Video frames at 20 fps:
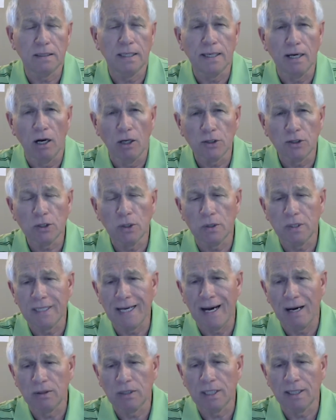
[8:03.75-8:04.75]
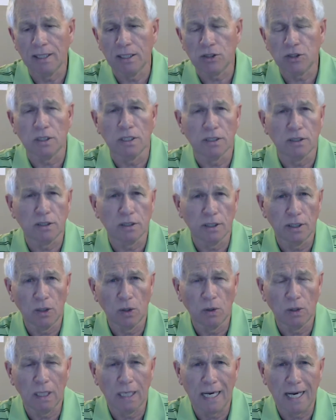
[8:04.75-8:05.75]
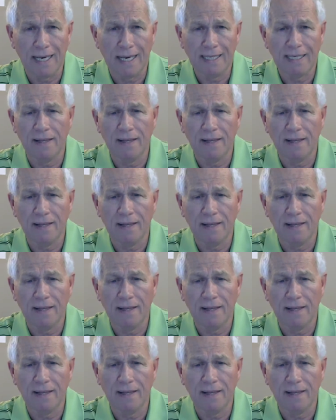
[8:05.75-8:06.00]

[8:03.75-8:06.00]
They also down touch the zero line,